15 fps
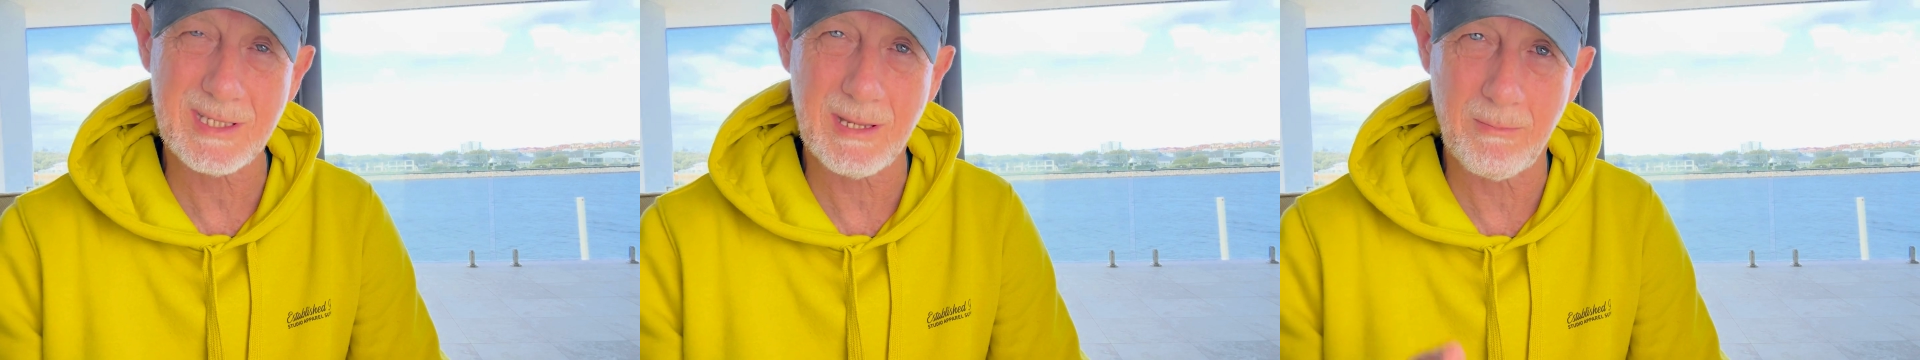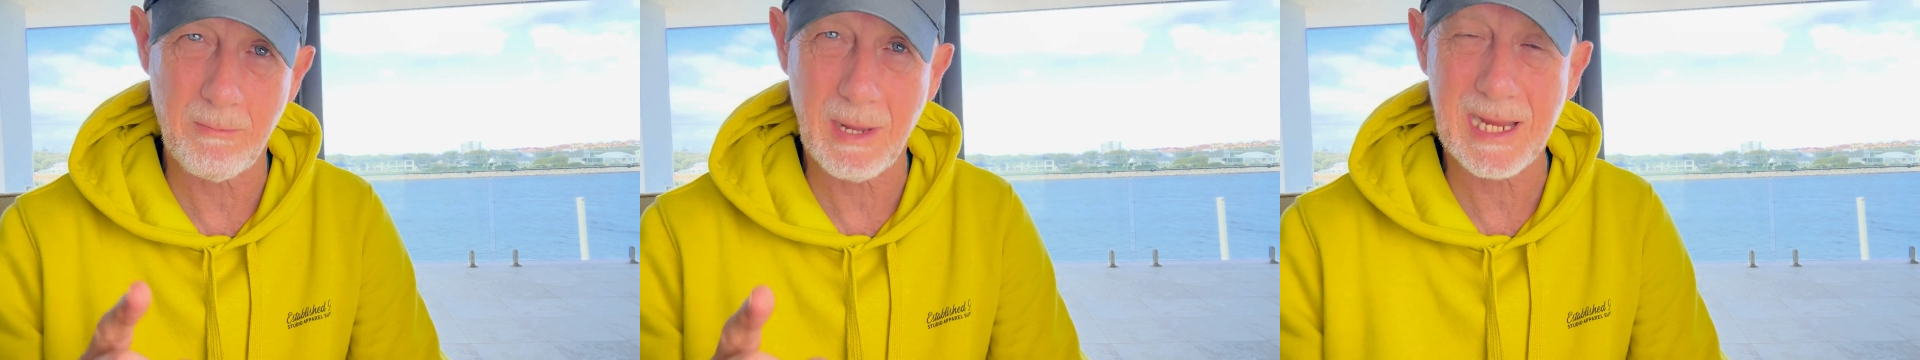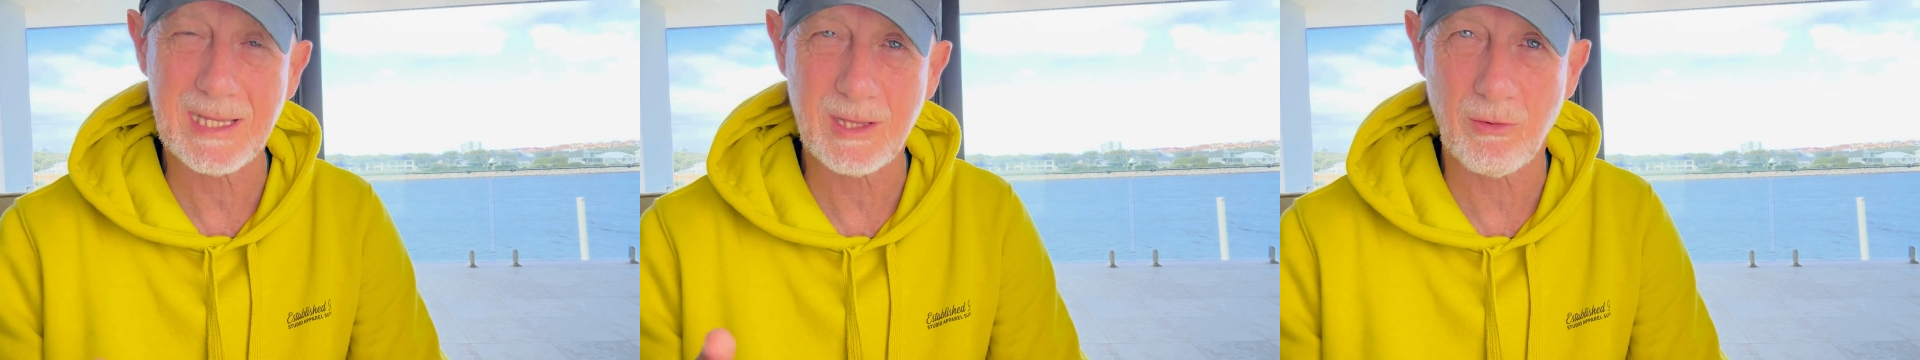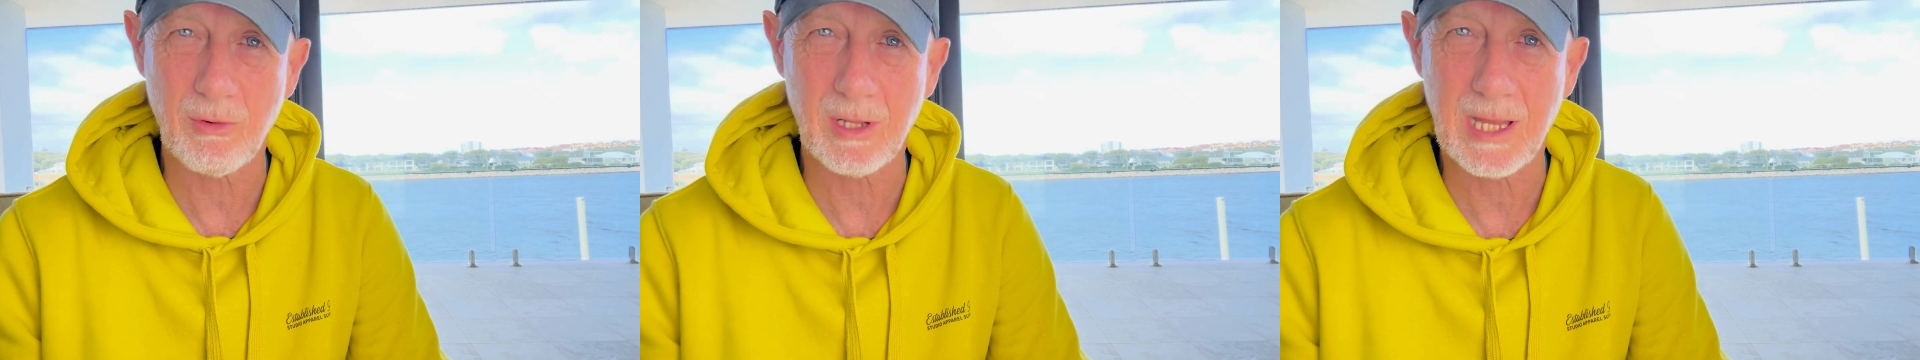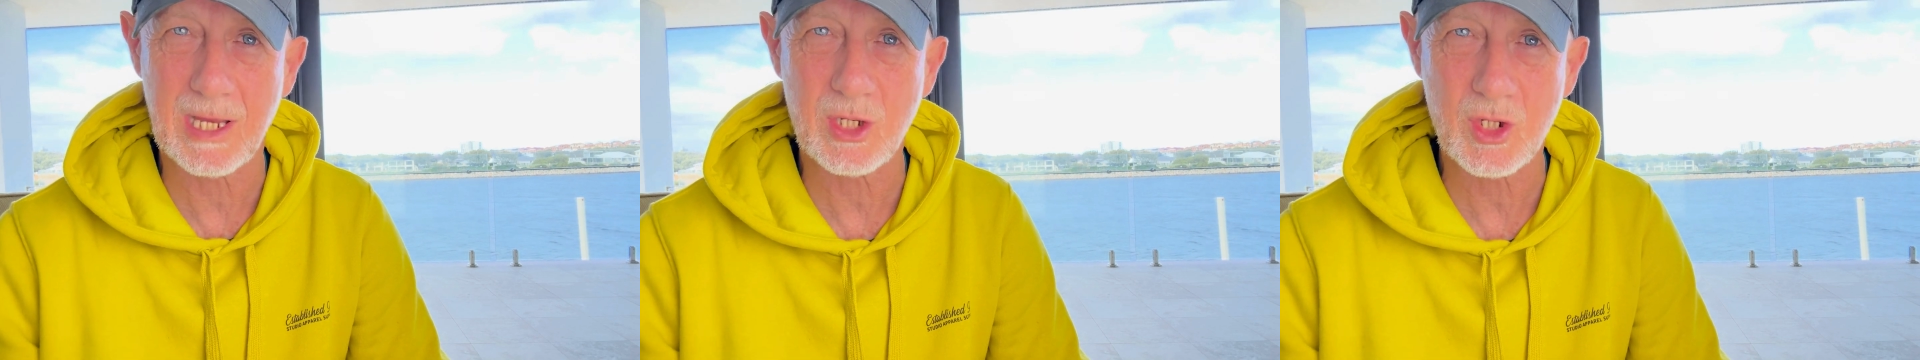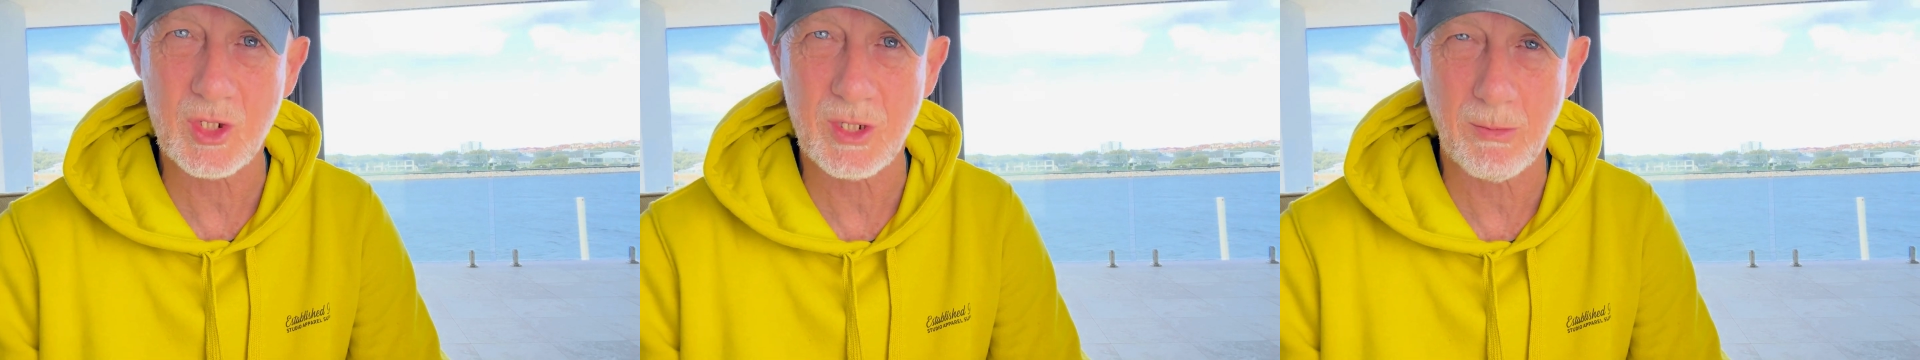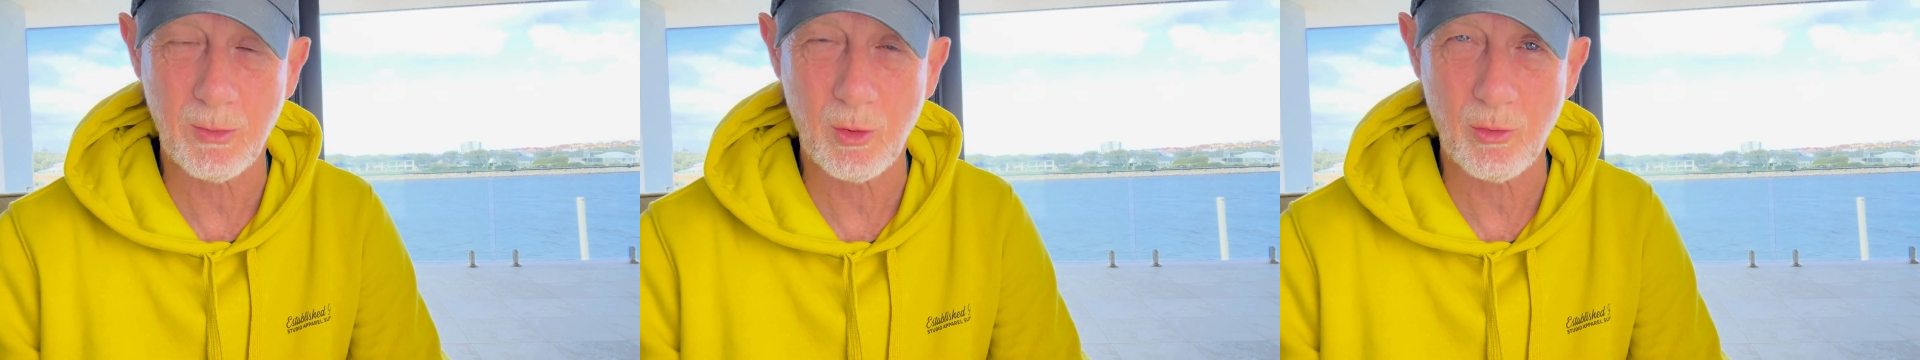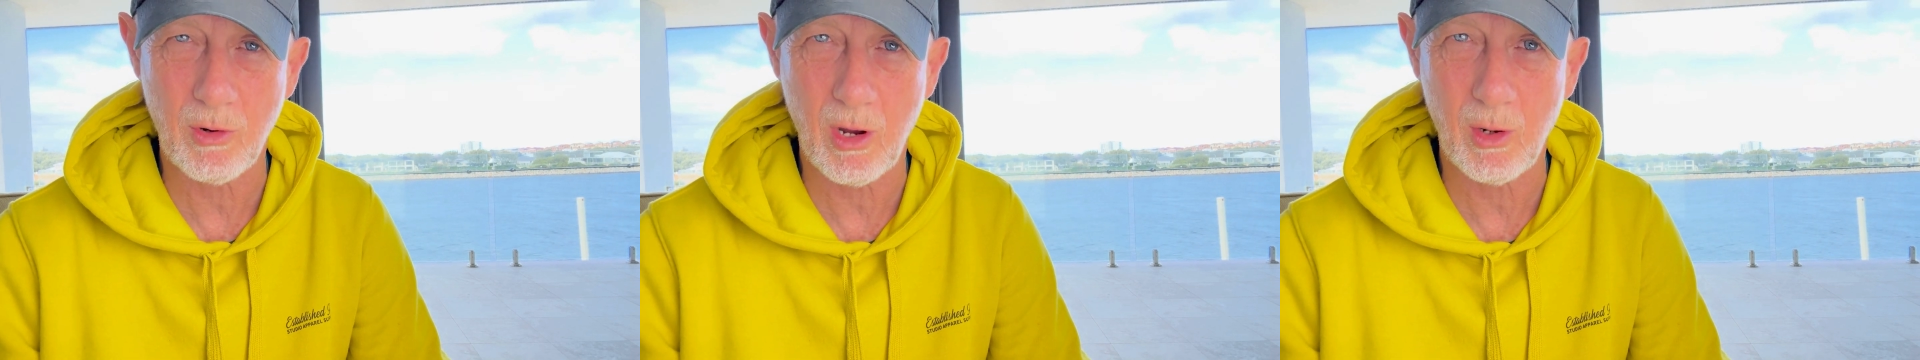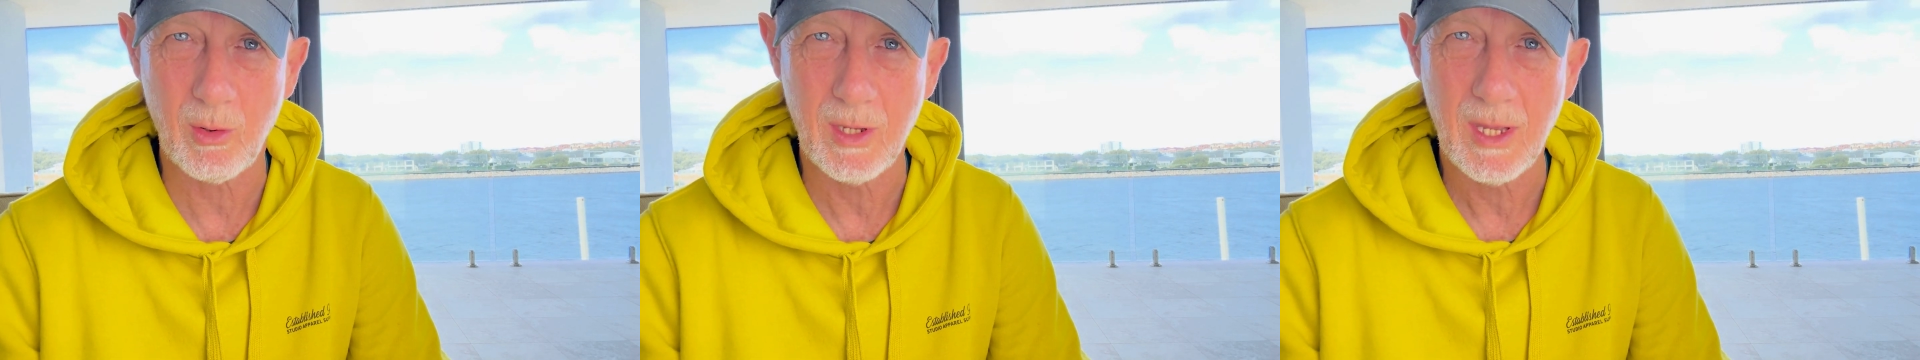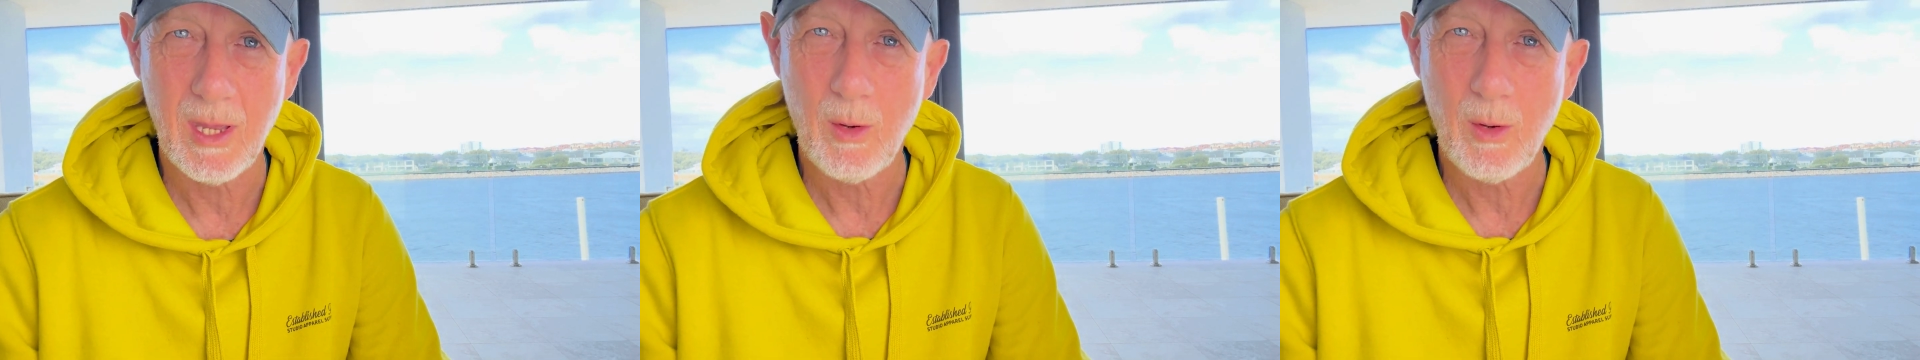to make the relationship grow.